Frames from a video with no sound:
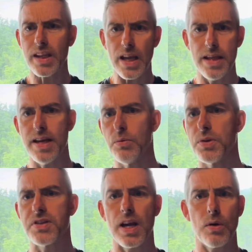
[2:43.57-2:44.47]
And then we'll
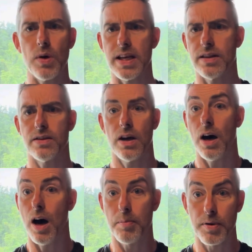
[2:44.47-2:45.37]
segue into
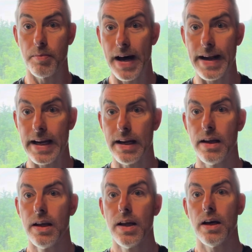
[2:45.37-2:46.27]
upper body.
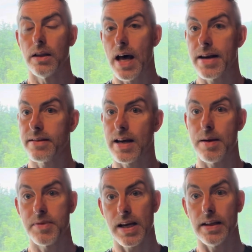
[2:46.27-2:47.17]
A lot of
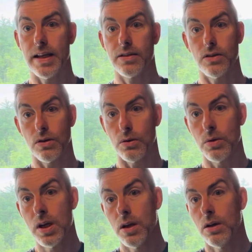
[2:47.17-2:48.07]
times I like to do
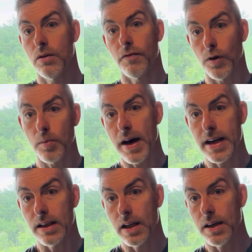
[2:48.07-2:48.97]
full
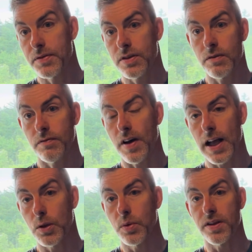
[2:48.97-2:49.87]
body lifts
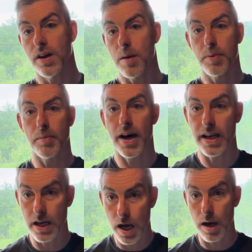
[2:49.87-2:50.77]
followed with an upper body
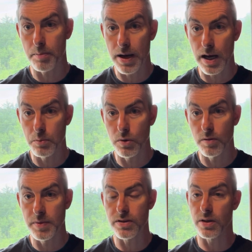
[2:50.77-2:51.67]
compound
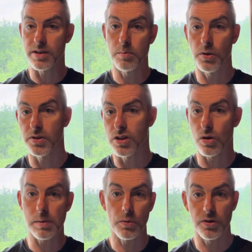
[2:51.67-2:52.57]
movement, so it's a
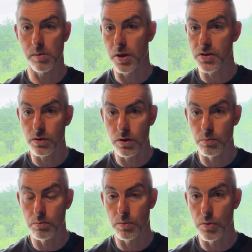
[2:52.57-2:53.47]
multi-joint, multi-muscle
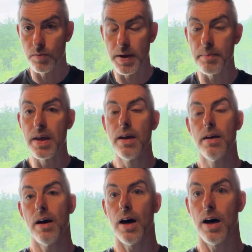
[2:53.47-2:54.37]
movement.
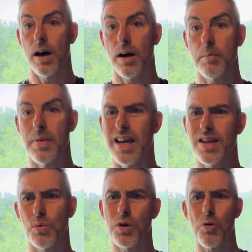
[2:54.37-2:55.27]
And
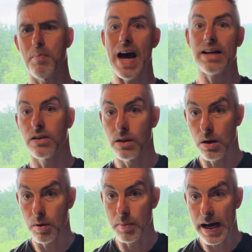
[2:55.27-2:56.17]
then we'll go back to
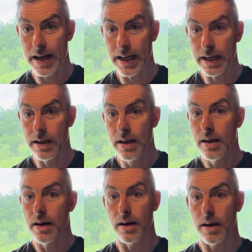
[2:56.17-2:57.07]
lower body.
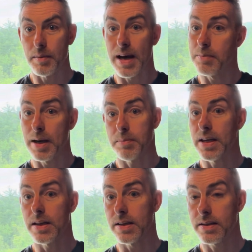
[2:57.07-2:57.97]
That might
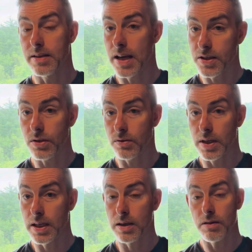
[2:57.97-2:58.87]
be an
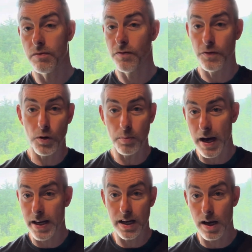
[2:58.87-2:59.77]
accessory full
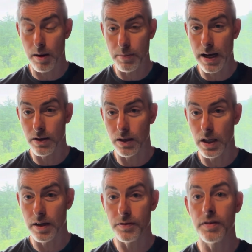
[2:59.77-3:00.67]
body compound
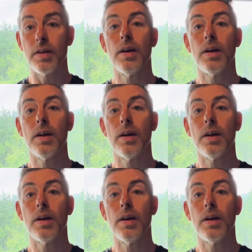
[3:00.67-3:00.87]
lift.